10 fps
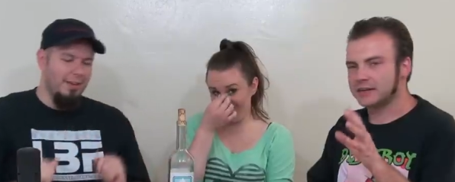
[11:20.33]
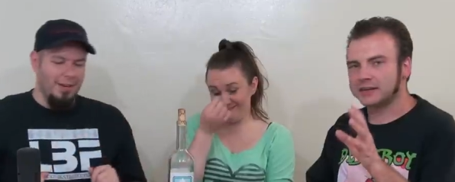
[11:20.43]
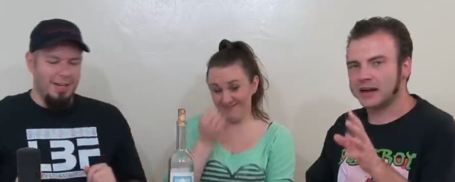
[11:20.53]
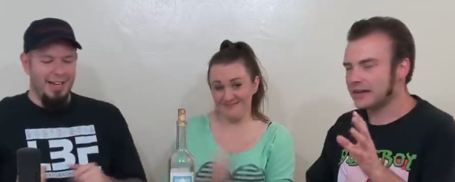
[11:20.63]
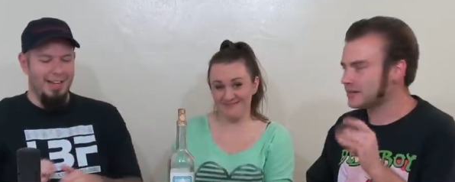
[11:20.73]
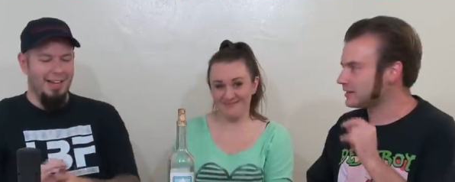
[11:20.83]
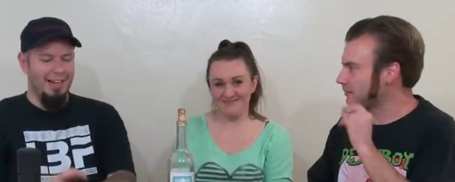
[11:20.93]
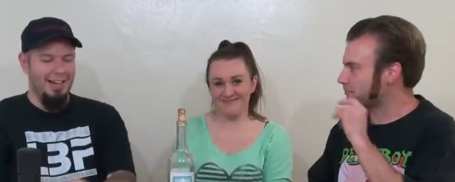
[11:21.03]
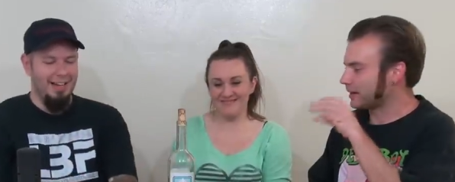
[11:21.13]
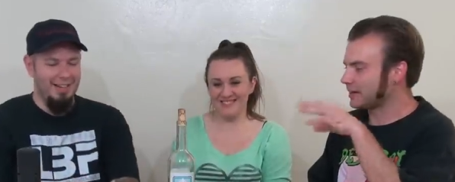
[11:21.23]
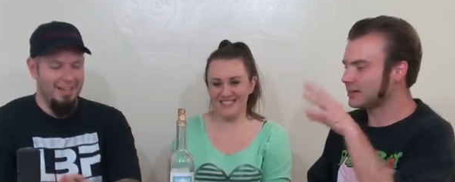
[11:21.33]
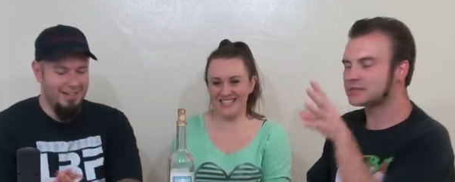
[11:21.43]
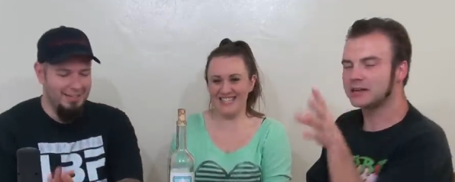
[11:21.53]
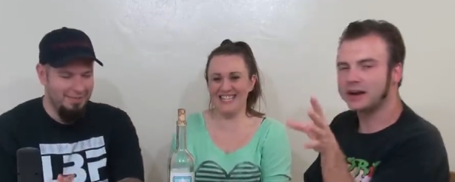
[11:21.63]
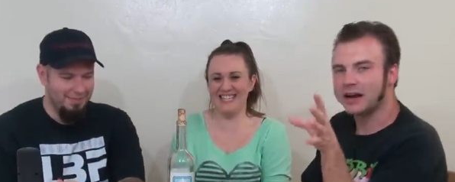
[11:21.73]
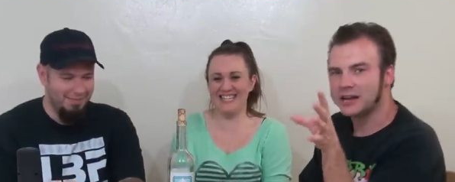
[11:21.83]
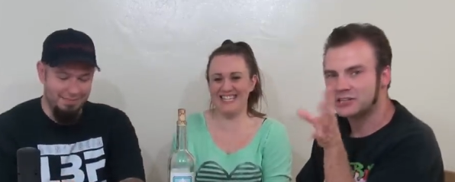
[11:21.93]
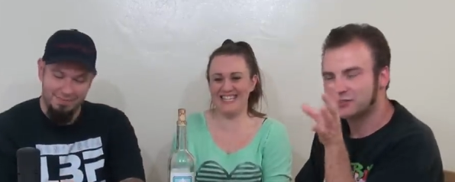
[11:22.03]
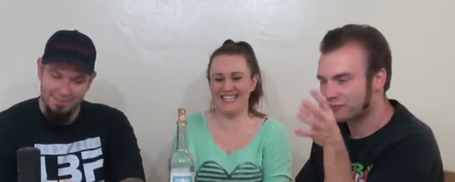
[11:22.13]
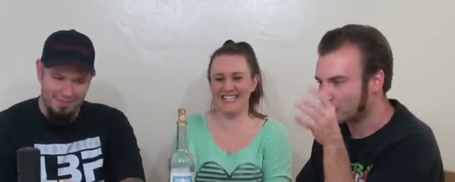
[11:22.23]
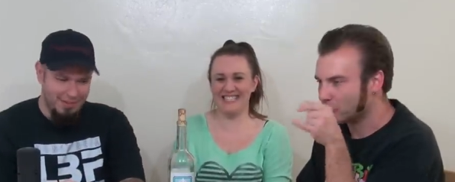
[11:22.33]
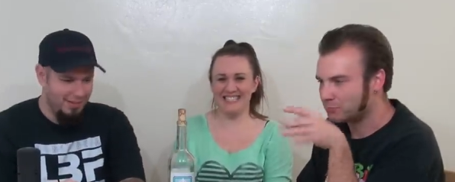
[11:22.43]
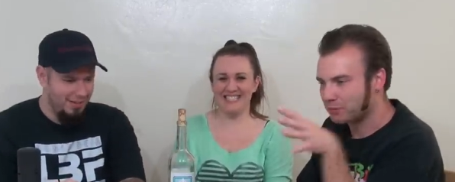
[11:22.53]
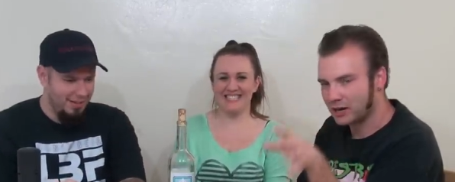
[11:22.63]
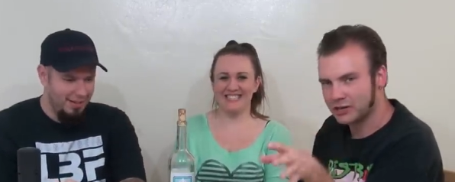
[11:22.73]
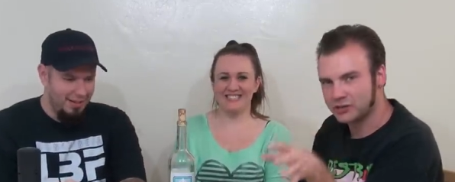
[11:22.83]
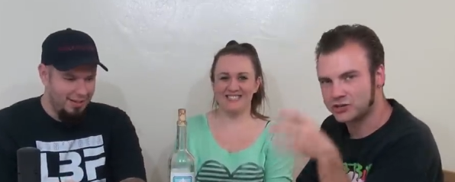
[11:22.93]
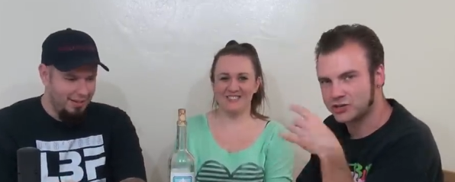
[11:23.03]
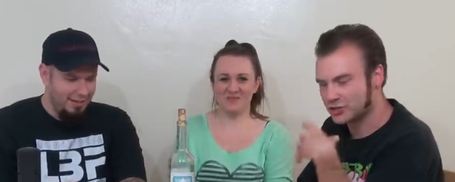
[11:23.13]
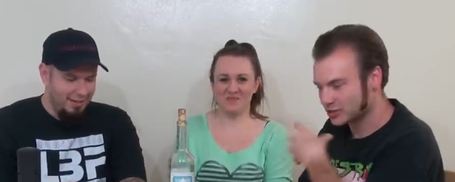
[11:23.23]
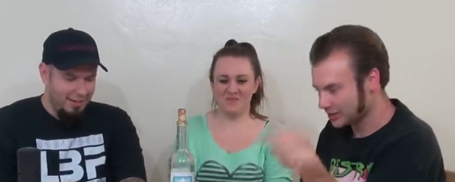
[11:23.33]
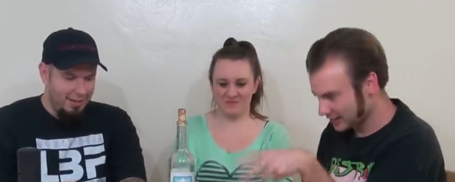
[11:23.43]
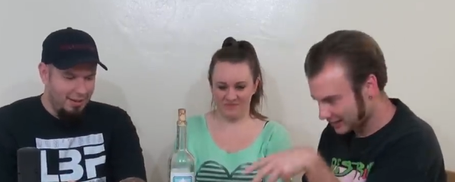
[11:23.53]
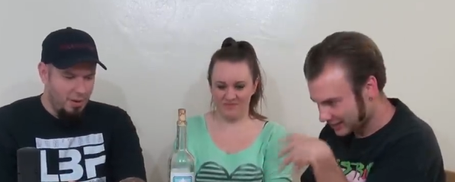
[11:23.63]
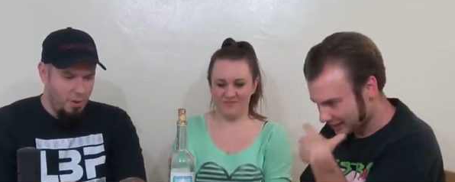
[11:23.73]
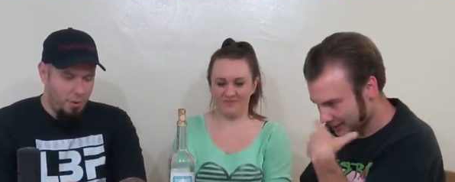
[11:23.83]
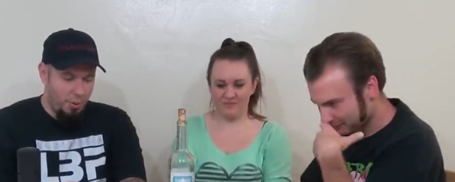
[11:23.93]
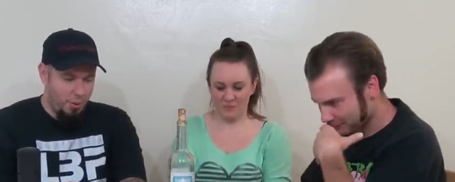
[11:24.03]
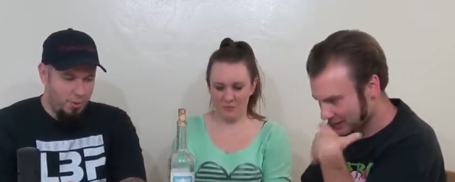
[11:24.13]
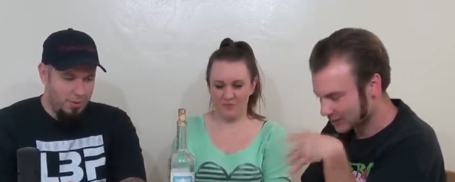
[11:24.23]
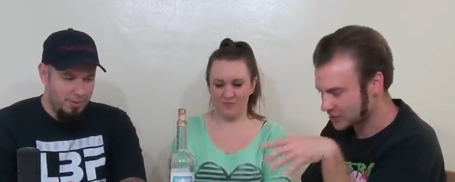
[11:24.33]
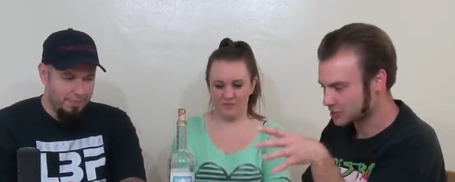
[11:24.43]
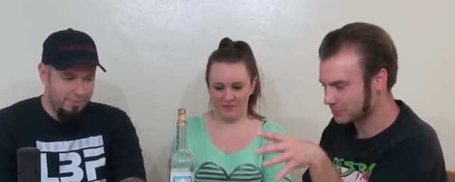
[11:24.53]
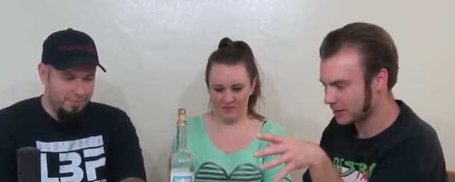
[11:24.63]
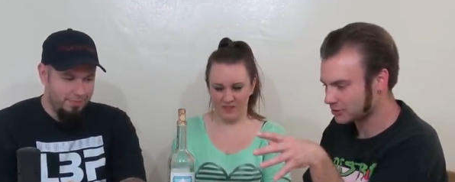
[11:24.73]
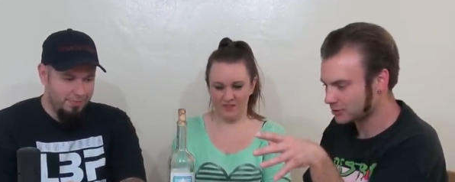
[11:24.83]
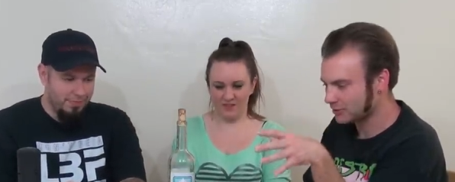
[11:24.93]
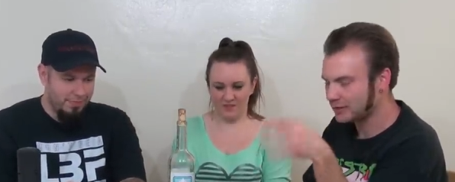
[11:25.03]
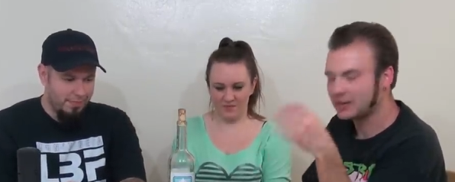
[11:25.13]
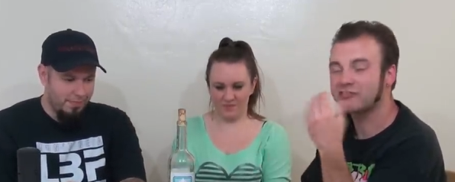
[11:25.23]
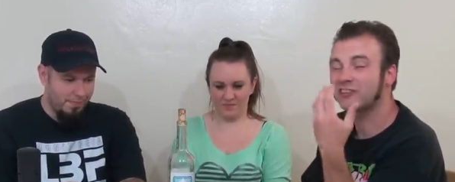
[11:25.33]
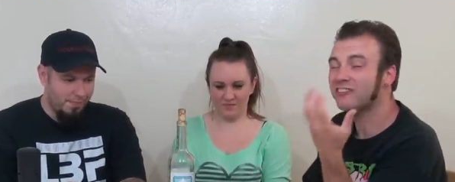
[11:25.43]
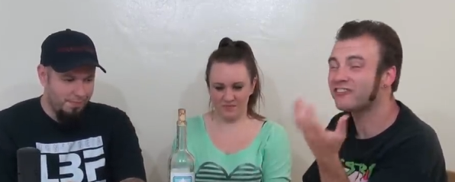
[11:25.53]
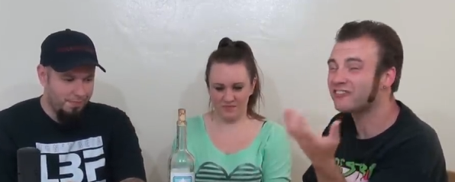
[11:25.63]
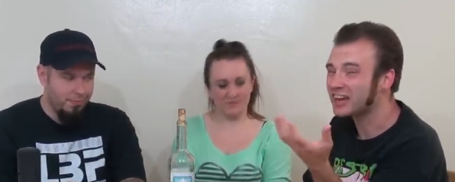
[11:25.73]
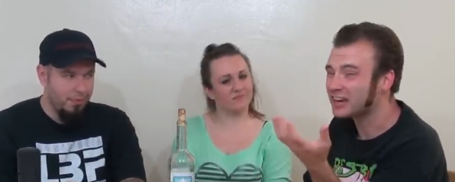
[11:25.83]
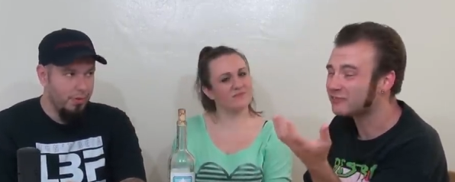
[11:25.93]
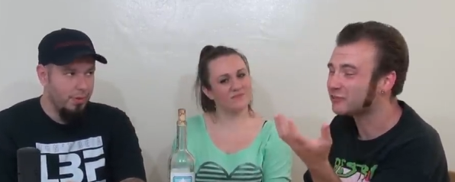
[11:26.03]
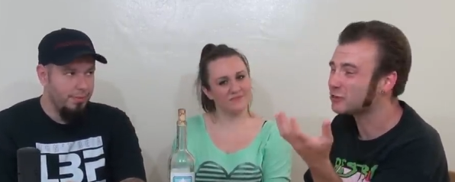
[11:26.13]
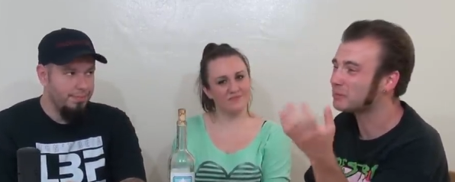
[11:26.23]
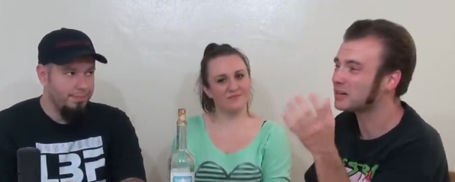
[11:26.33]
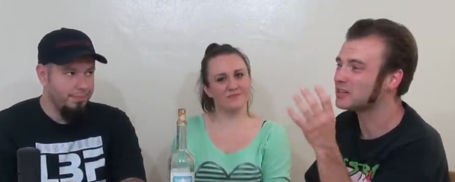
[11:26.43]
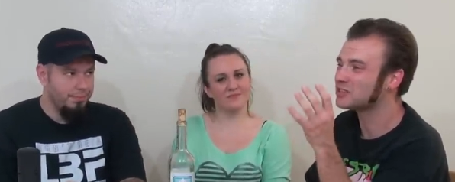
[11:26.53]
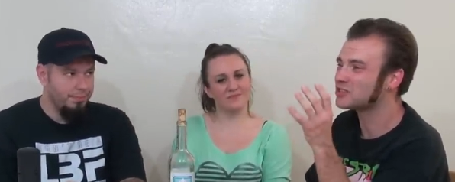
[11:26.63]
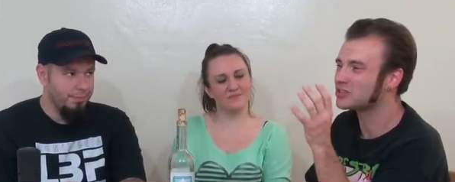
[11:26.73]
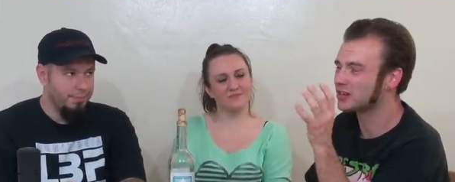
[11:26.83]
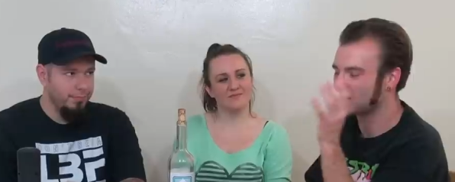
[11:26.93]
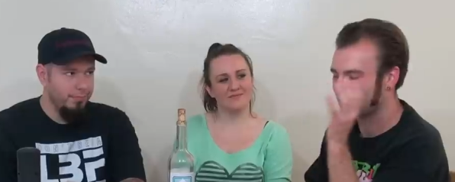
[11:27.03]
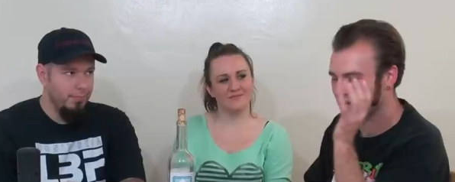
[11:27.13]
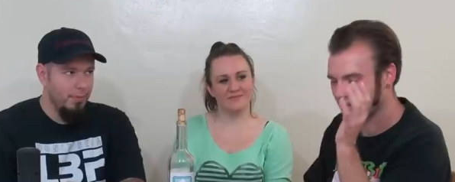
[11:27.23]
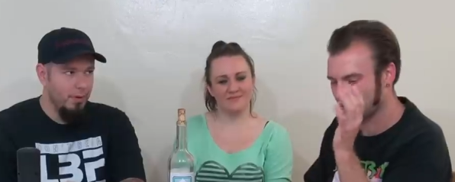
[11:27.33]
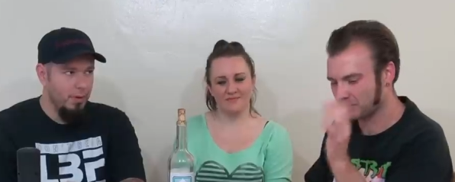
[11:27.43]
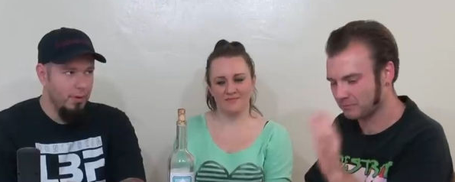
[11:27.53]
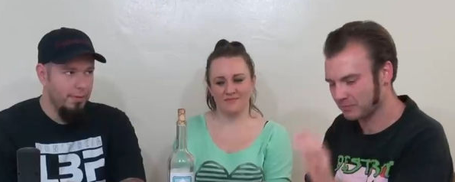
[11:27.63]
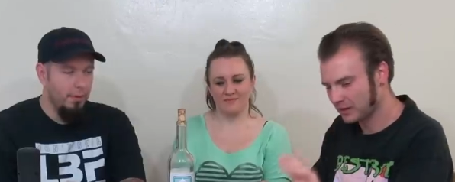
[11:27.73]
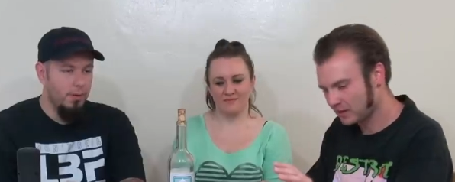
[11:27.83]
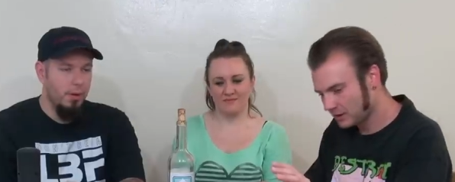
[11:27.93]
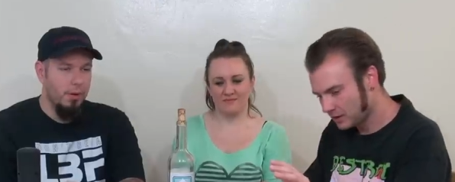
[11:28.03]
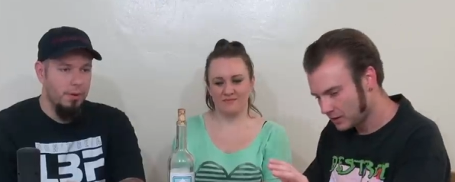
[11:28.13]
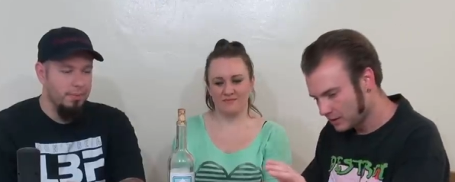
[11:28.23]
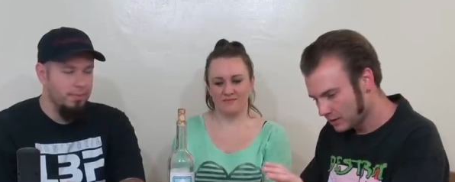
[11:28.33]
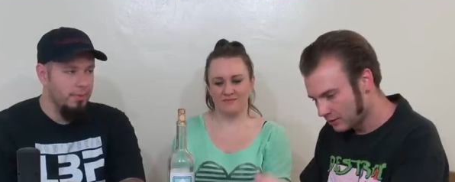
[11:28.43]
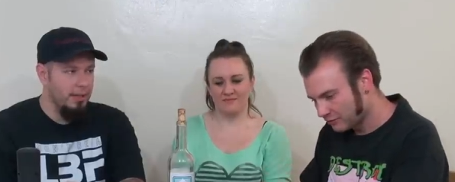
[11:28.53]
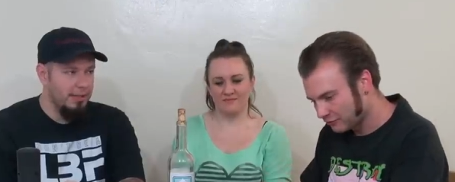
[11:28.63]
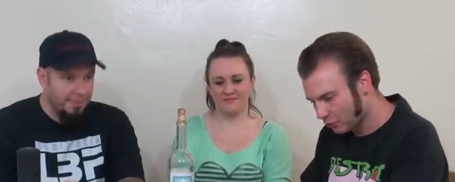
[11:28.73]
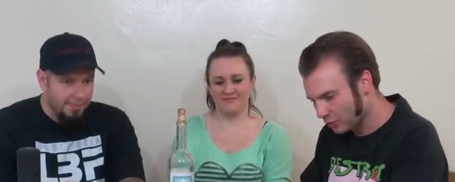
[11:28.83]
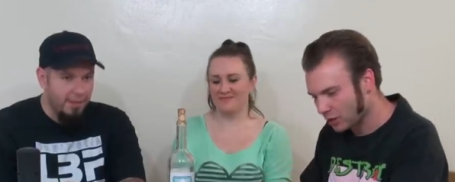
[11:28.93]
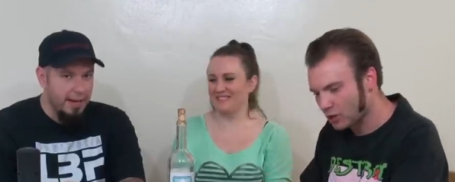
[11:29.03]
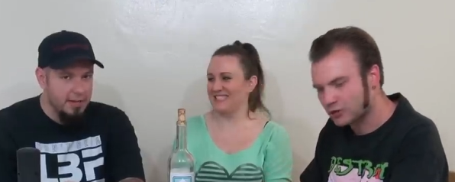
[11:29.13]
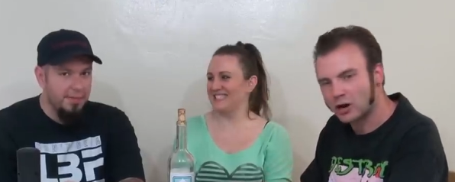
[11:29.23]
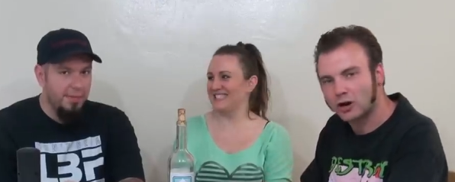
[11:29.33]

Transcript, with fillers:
Speaker 1: a nice, but it is a nice fruit punch um, kind of smell to it. If you're a fan of fruit punch, um, Four Loko. It's more loco. It's